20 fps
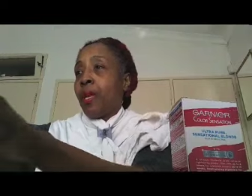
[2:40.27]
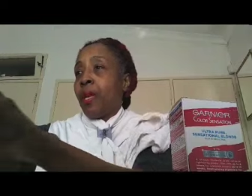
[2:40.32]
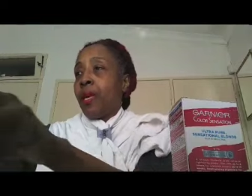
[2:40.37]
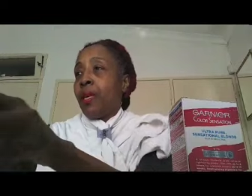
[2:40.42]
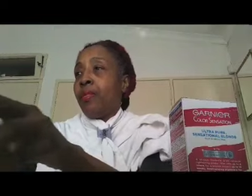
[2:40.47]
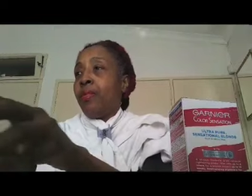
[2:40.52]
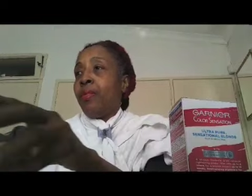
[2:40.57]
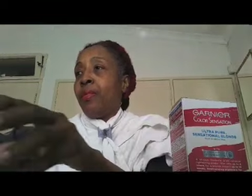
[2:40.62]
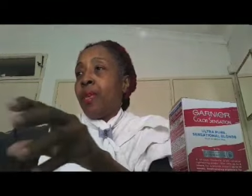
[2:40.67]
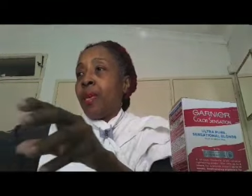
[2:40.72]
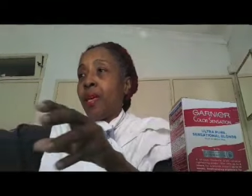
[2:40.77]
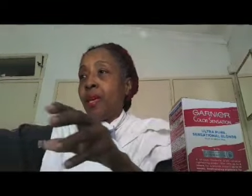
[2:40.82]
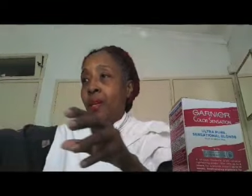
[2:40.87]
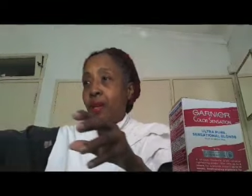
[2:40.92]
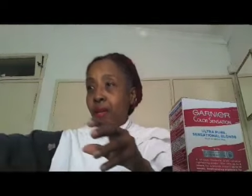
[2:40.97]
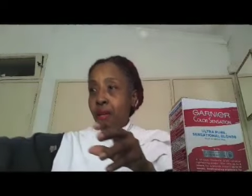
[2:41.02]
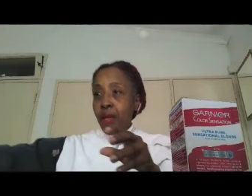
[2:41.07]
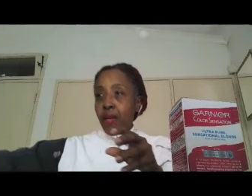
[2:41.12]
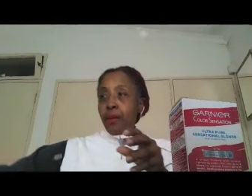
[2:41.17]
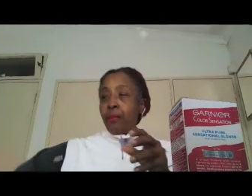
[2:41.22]
And
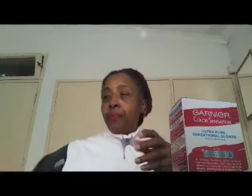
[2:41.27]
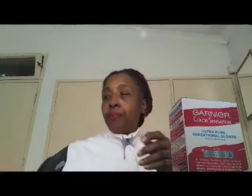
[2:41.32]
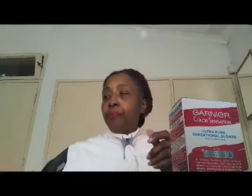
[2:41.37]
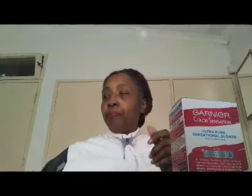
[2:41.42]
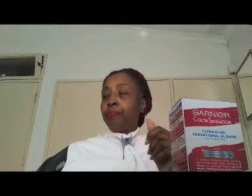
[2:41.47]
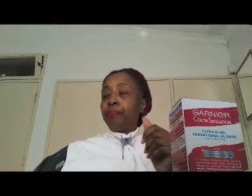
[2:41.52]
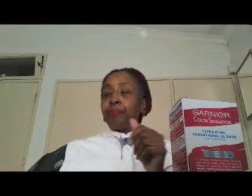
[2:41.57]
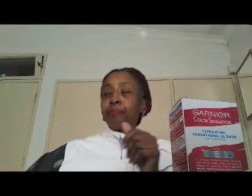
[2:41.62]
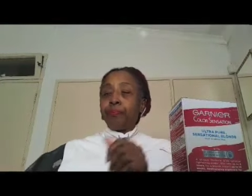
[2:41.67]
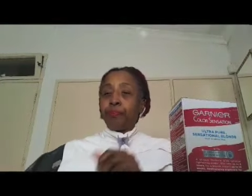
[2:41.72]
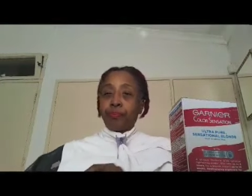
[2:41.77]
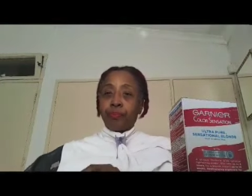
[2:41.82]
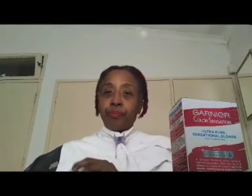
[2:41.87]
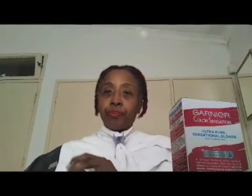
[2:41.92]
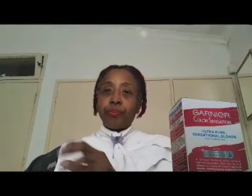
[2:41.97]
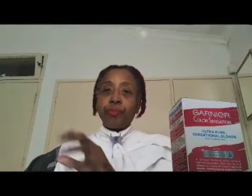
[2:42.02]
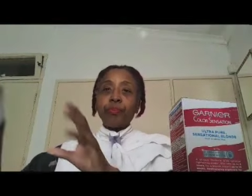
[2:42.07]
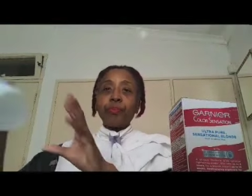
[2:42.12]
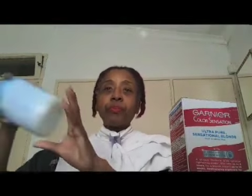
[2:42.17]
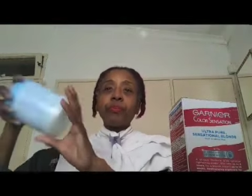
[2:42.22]
then
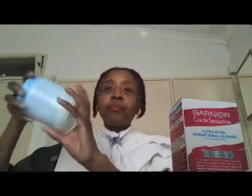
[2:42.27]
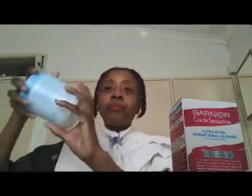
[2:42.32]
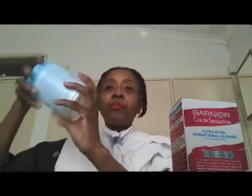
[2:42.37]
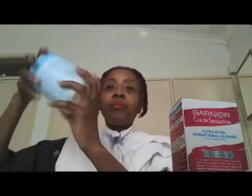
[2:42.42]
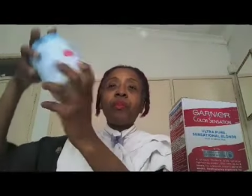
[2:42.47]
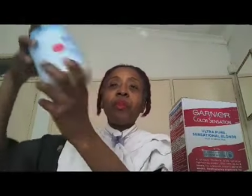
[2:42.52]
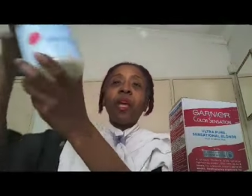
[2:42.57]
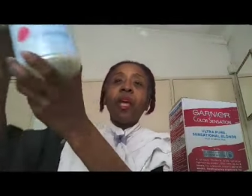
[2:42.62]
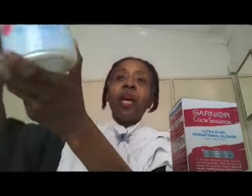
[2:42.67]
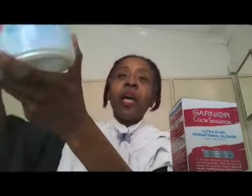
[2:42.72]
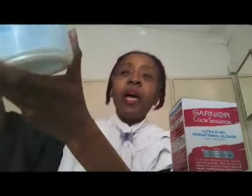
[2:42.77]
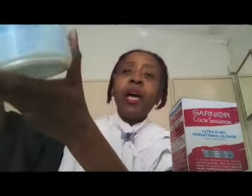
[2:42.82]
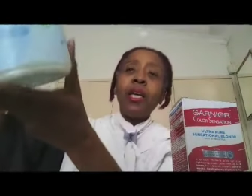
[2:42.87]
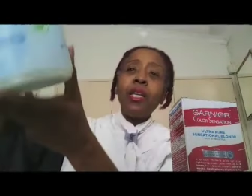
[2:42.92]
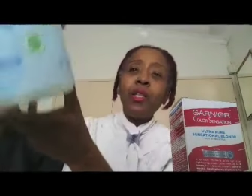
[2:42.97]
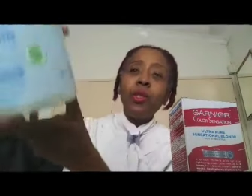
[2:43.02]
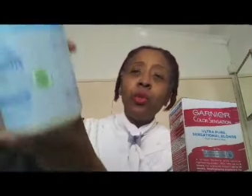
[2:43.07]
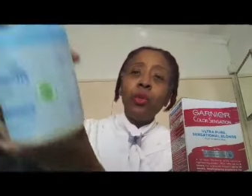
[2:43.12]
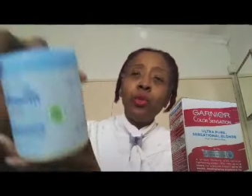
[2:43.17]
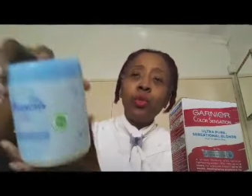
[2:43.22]
I
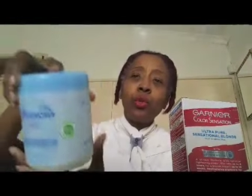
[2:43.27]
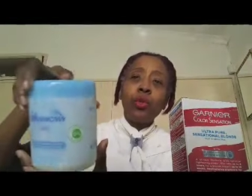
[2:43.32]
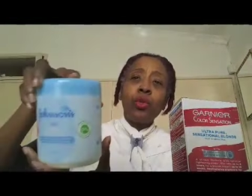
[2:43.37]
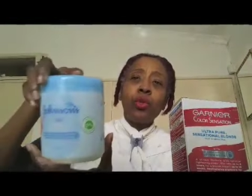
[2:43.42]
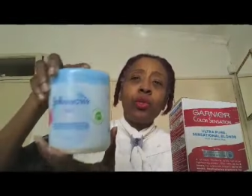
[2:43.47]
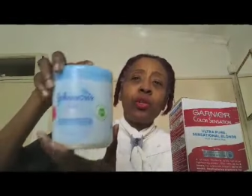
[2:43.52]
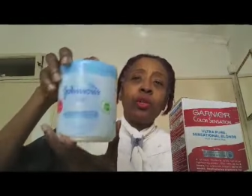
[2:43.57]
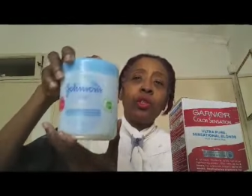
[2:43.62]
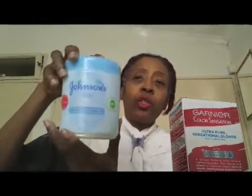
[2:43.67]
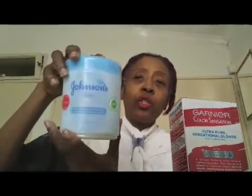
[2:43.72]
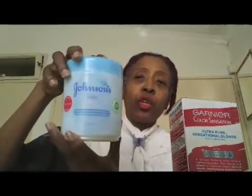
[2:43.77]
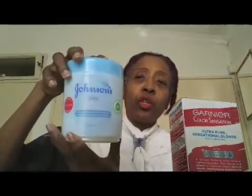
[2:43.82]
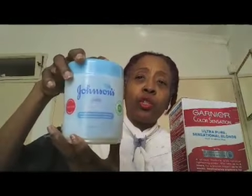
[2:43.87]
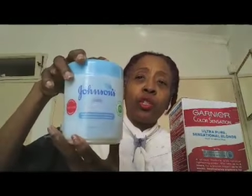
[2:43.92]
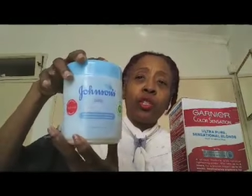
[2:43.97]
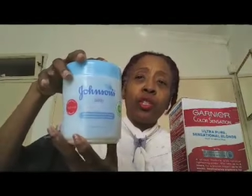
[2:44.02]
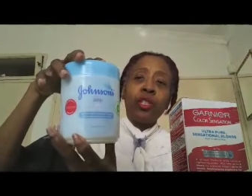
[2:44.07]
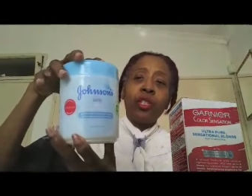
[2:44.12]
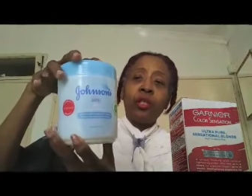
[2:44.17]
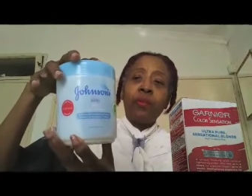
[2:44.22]
use
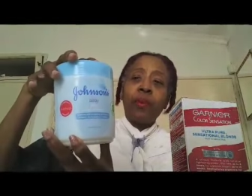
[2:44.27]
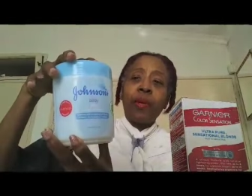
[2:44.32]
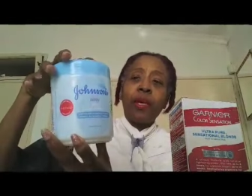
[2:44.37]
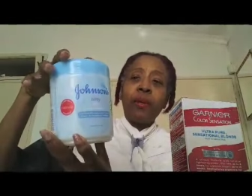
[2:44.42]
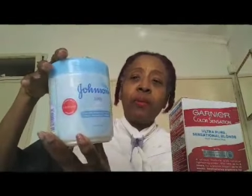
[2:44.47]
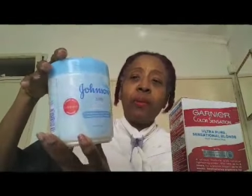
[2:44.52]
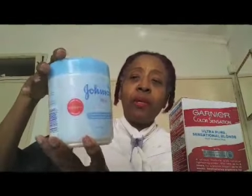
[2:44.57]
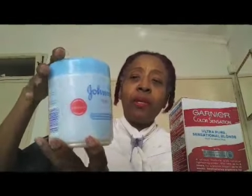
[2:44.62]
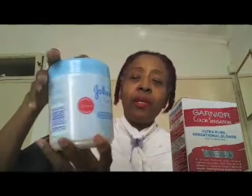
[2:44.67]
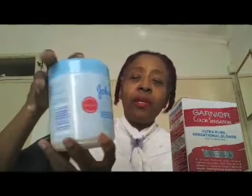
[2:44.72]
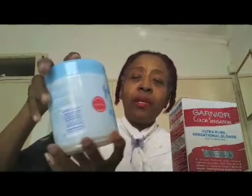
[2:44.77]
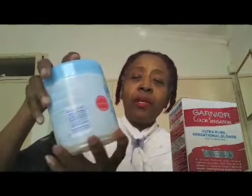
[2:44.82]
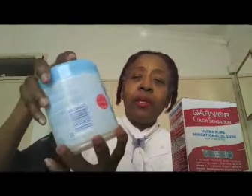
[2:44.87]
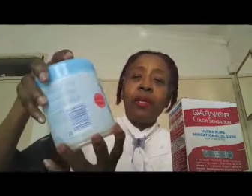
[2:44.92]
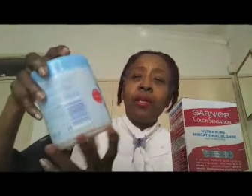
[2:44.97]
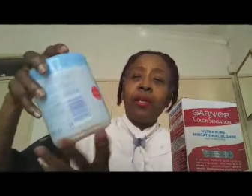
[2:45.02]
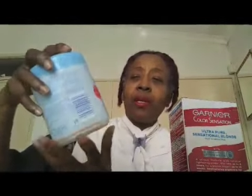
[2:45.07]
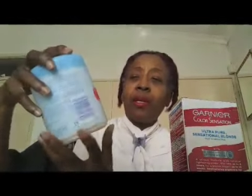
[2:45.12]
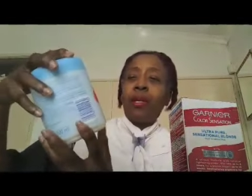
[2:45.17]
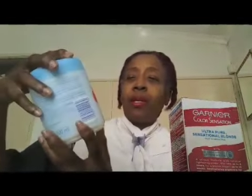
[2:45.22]
Johnson's Baby
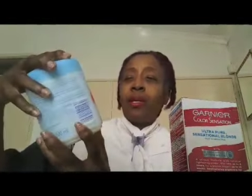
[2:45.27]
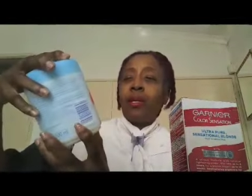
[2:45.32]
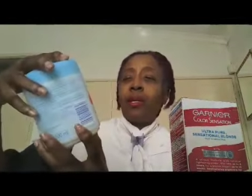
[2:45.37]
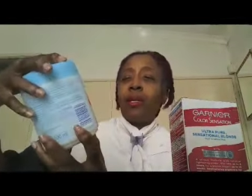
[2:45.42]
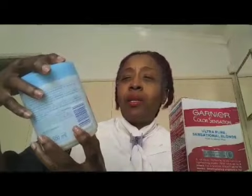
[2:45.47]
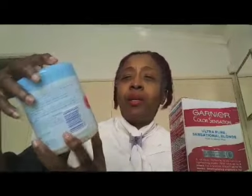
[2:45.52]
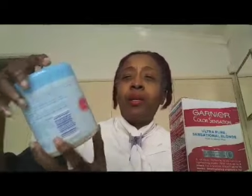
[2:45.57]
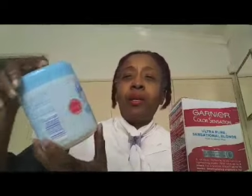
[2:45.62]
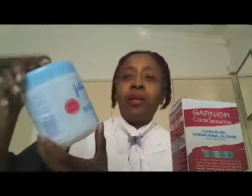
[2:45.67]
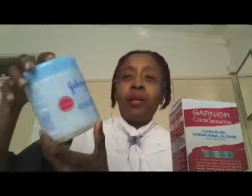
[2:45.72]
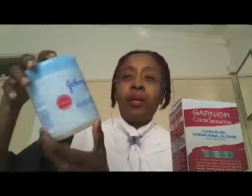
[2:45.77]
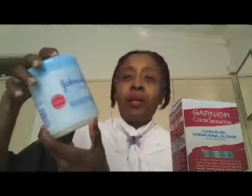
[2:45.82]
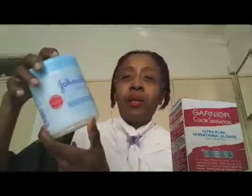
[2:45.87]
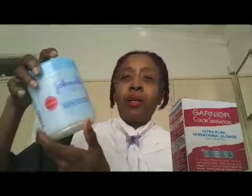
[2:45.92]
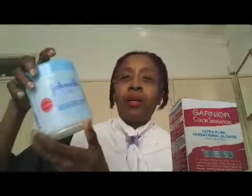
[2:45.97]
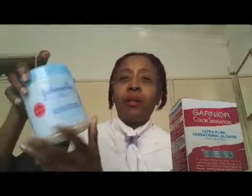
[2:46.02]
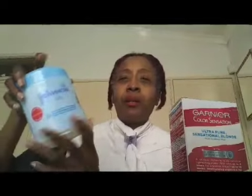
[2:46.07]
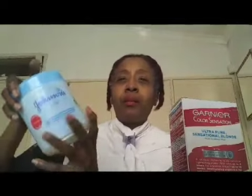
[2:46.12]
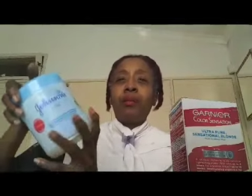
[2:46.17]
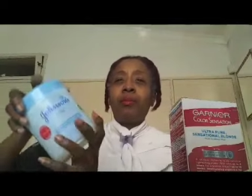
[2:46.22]

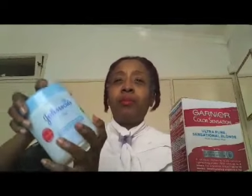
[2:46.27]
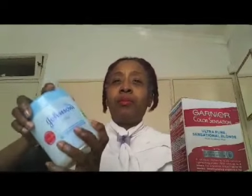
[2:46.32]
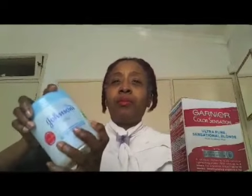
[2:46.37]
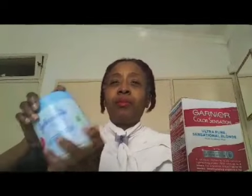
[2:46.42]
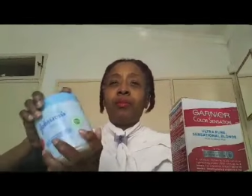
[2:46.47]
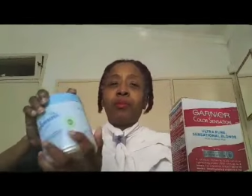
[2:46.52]
to